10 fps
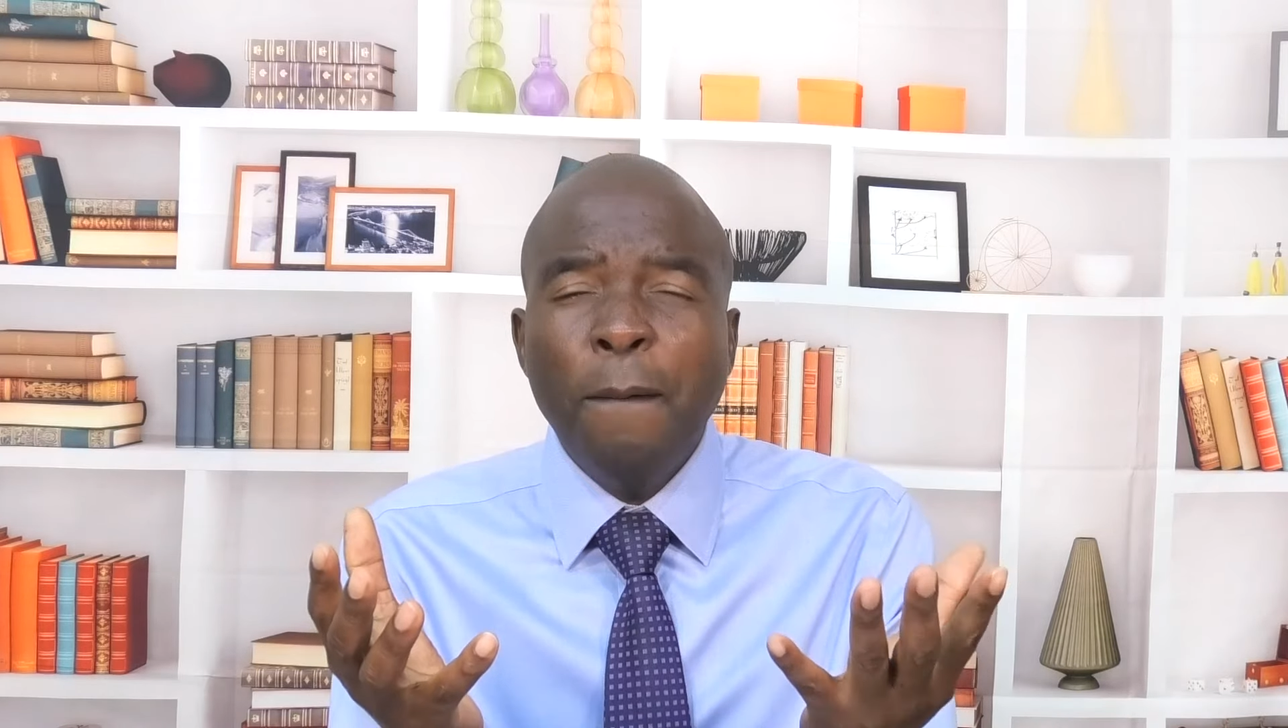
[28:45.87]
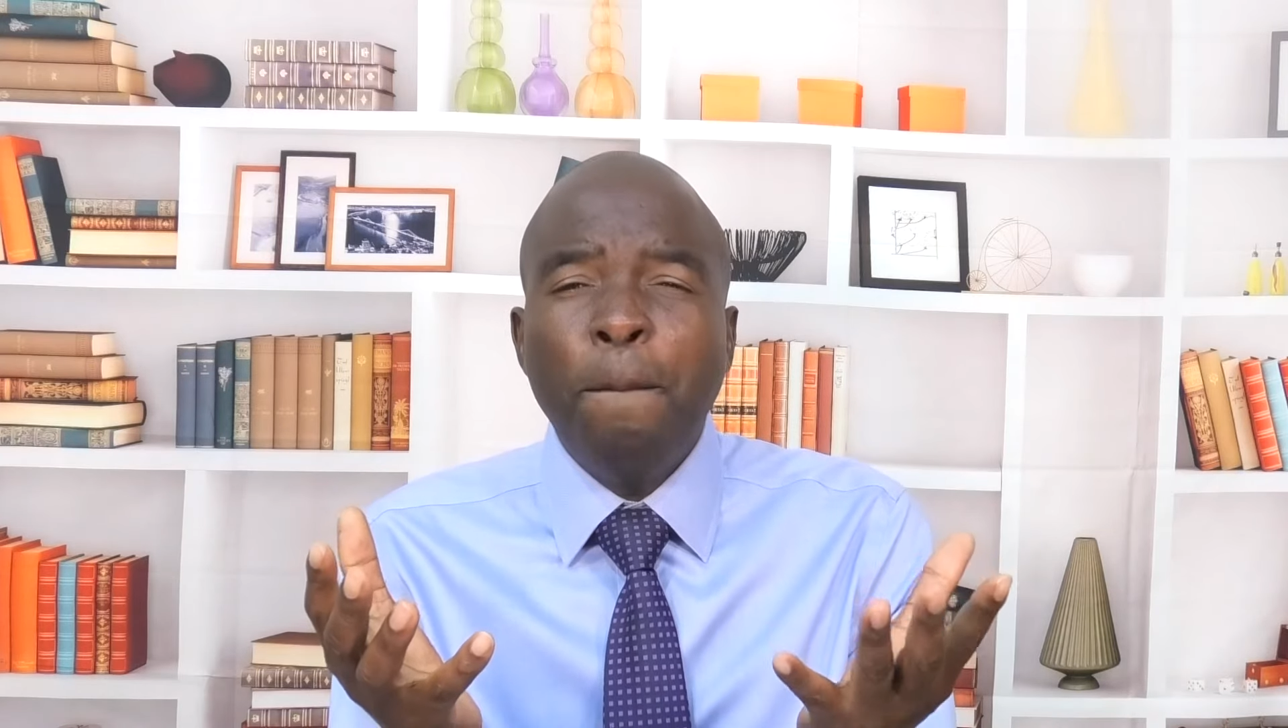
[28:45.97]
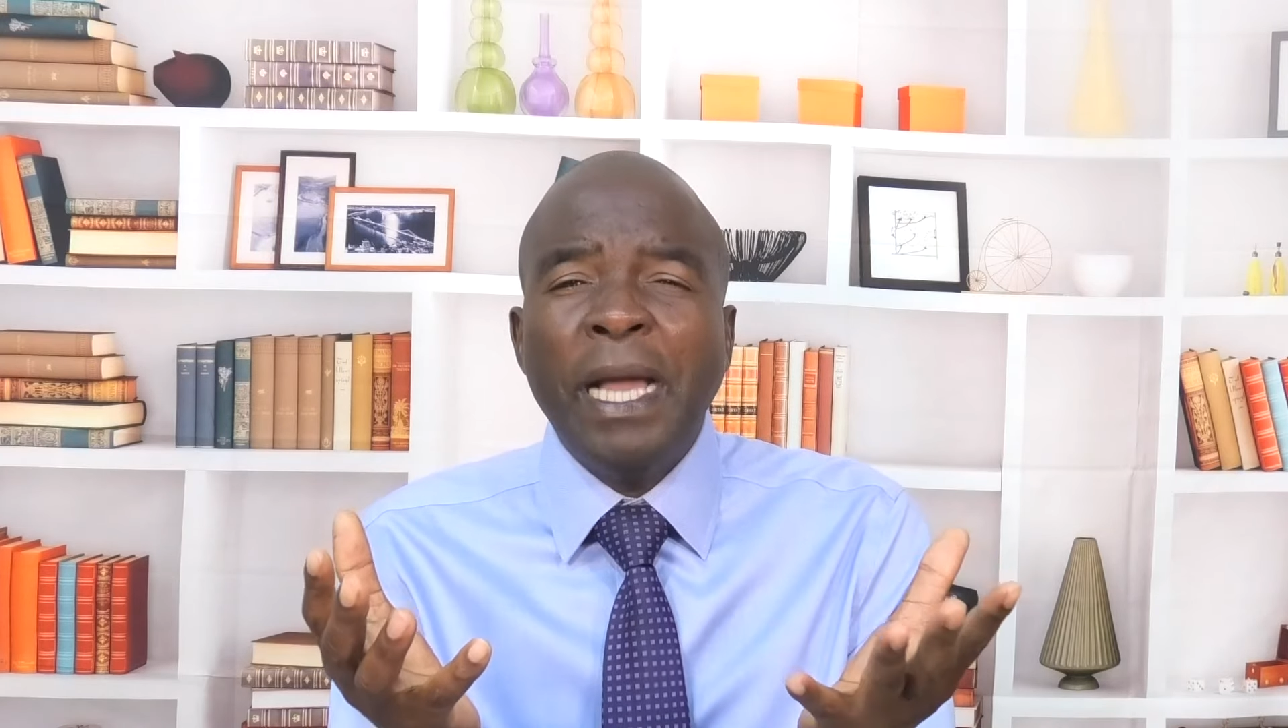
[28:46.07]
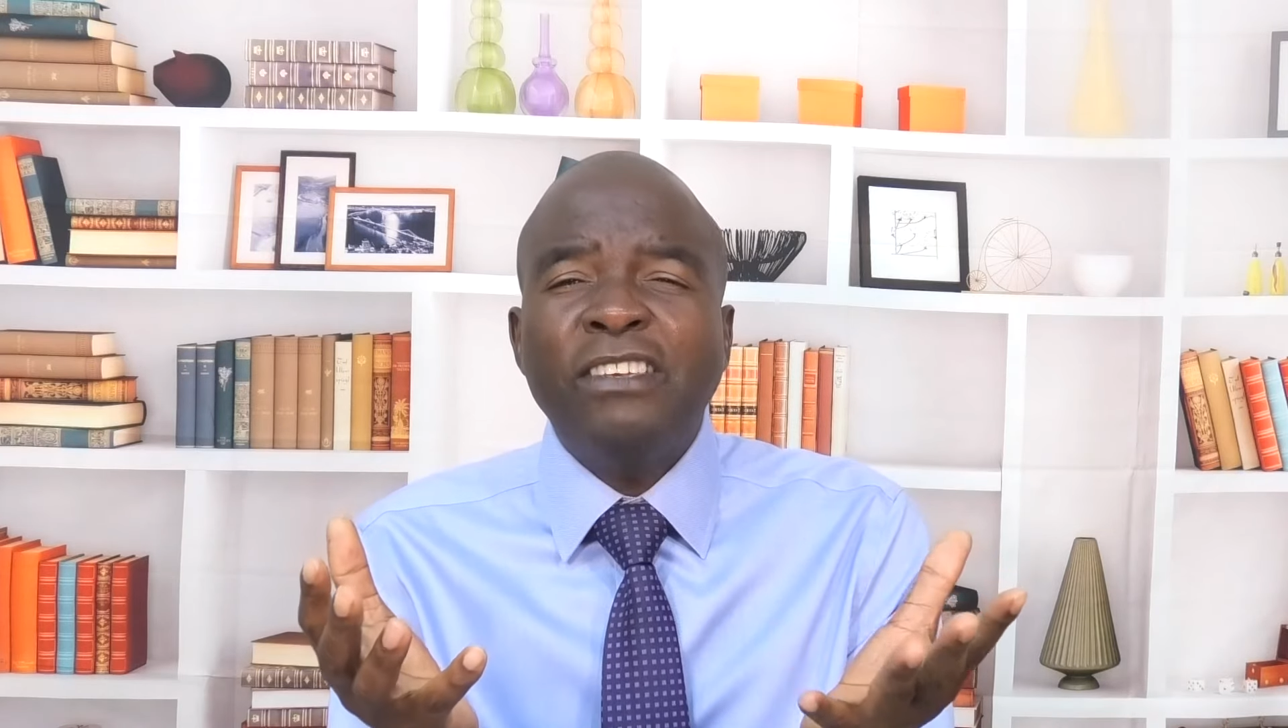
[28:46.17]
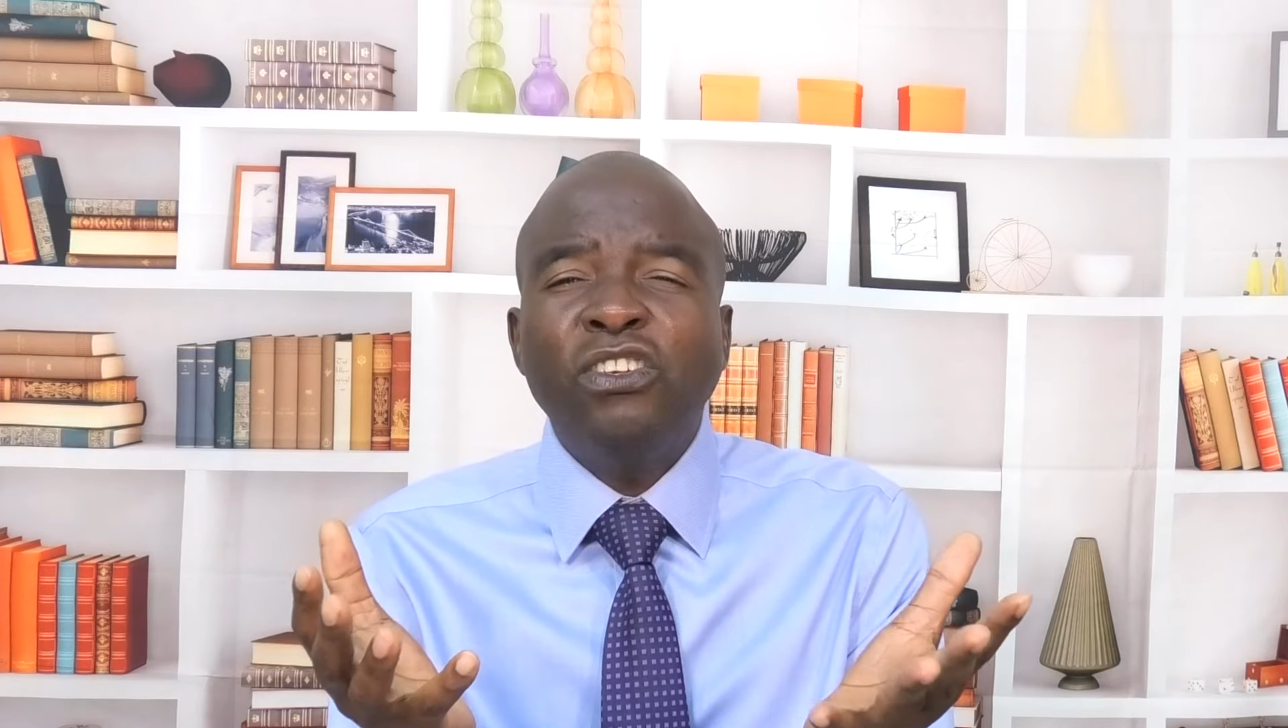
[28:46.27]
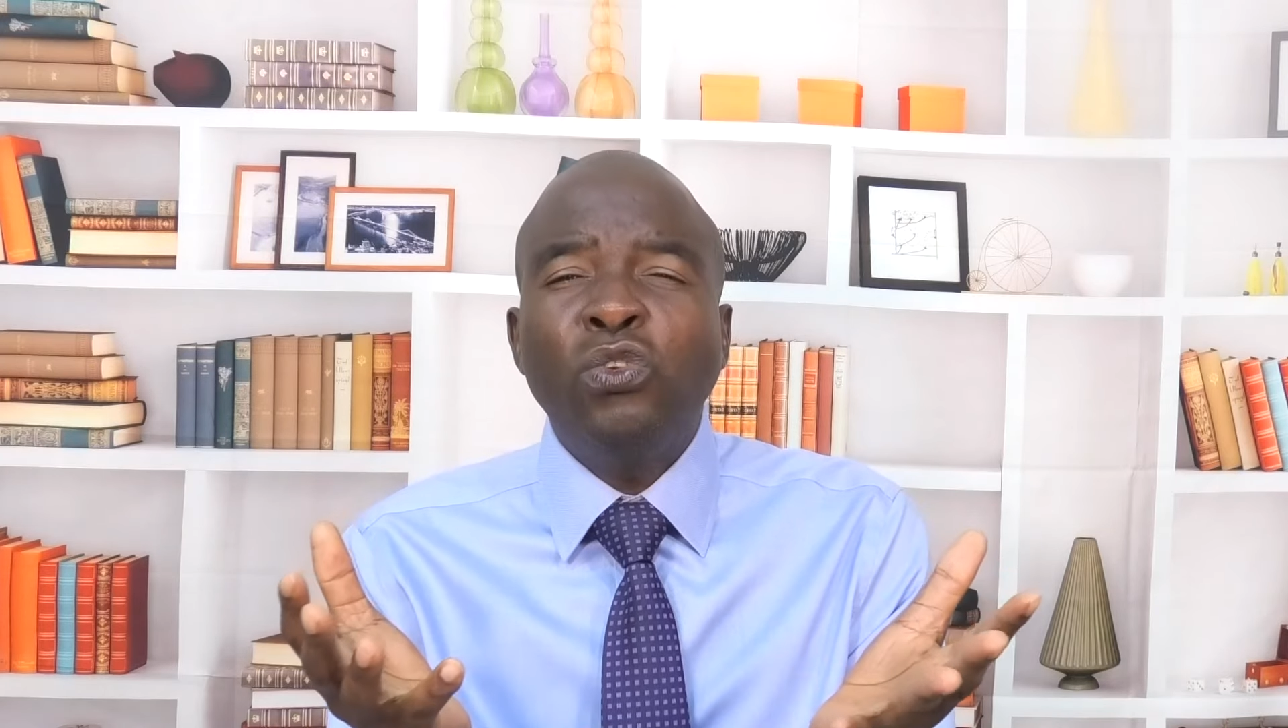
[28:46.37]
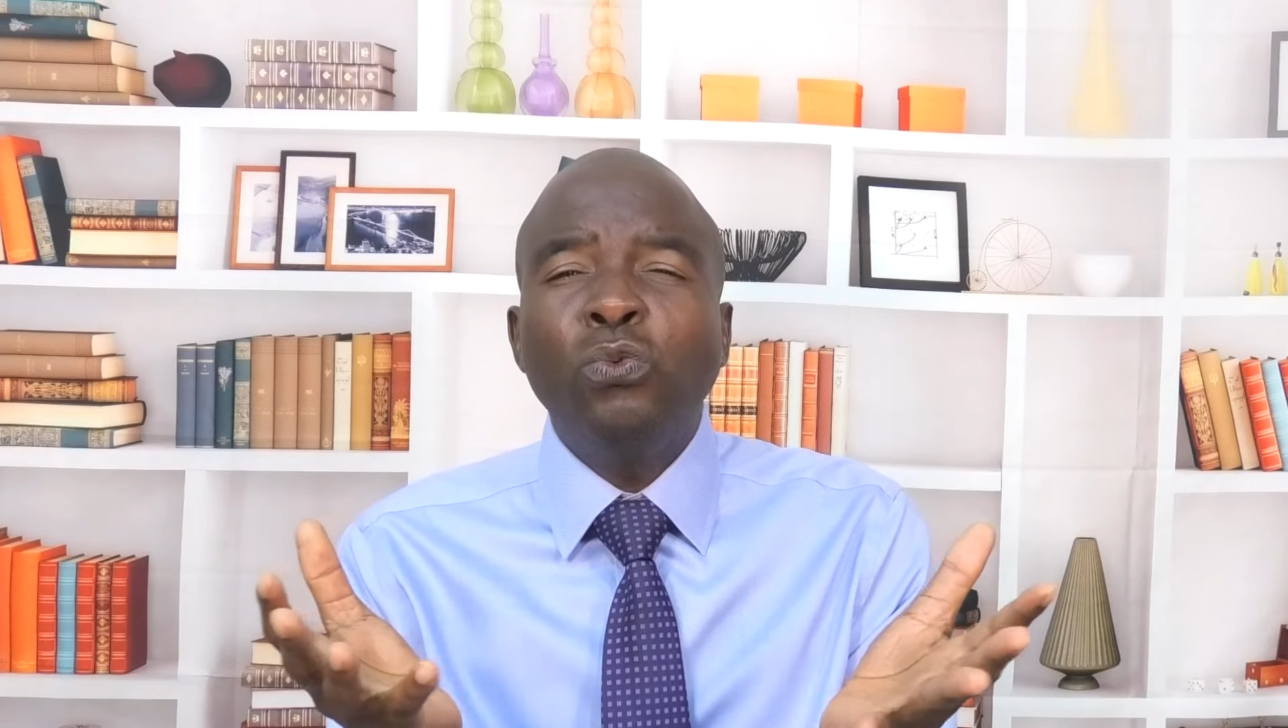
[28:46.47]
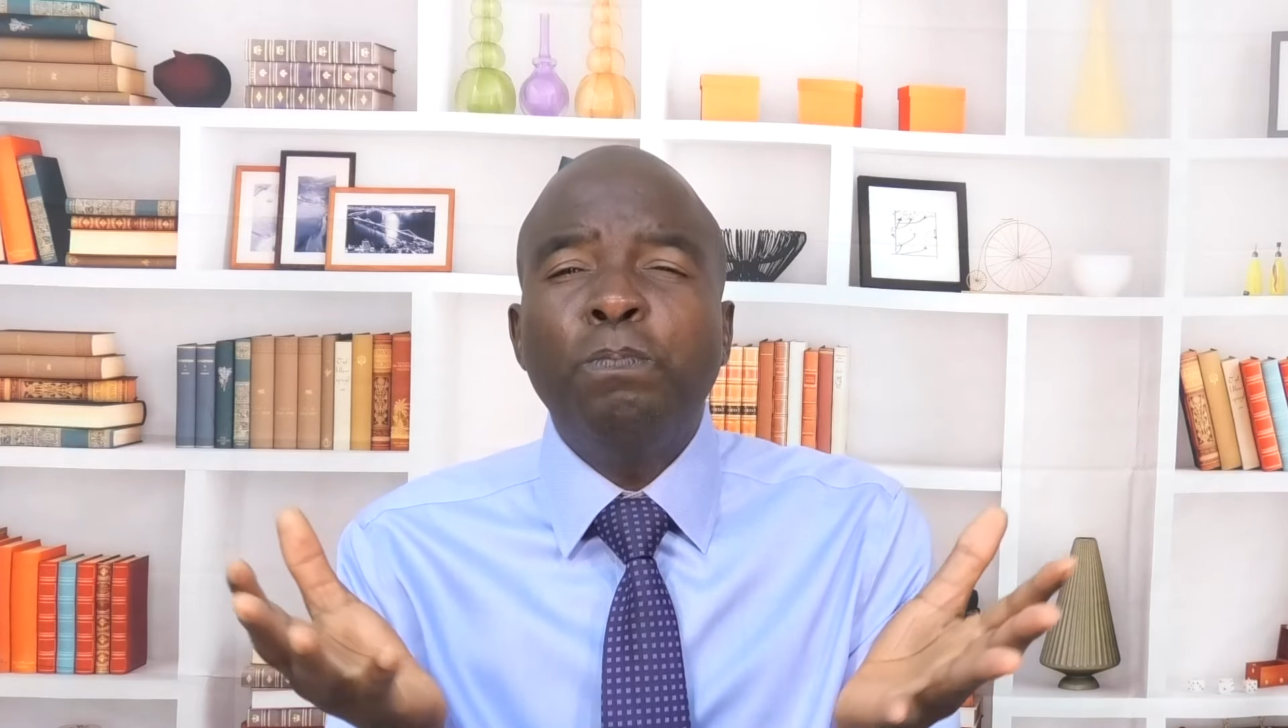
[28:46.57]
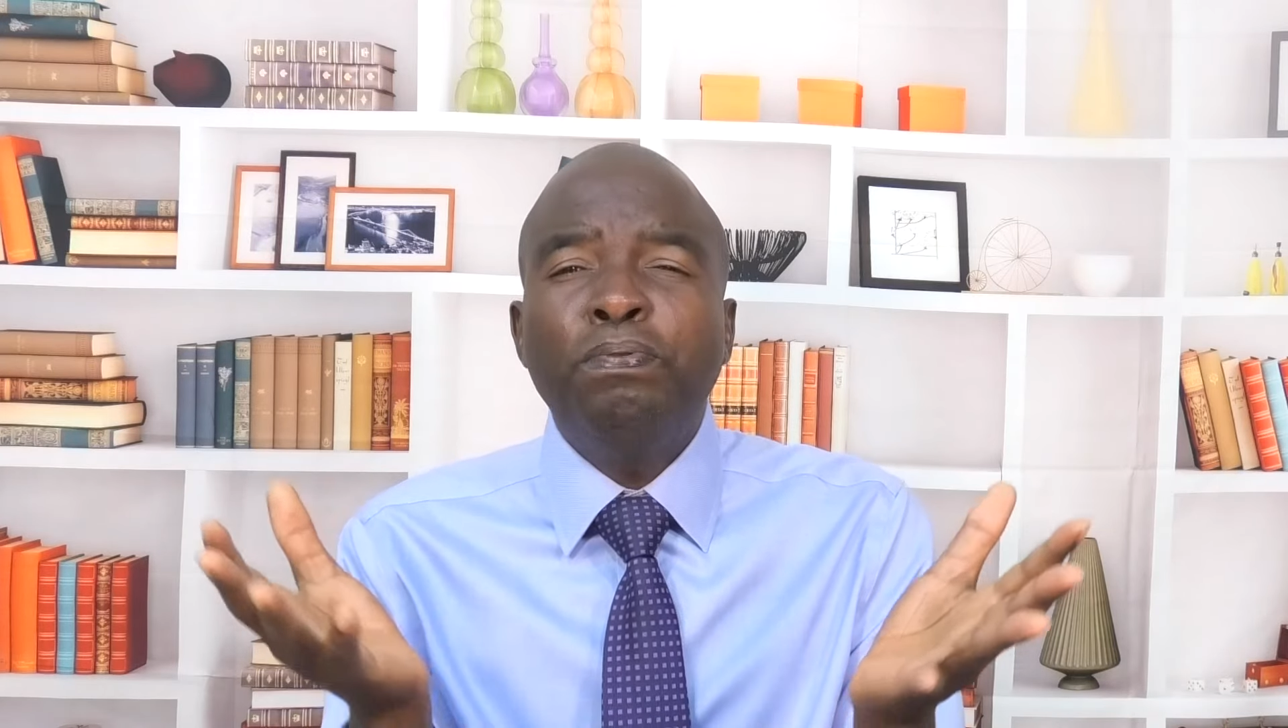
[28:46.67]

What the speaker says: but to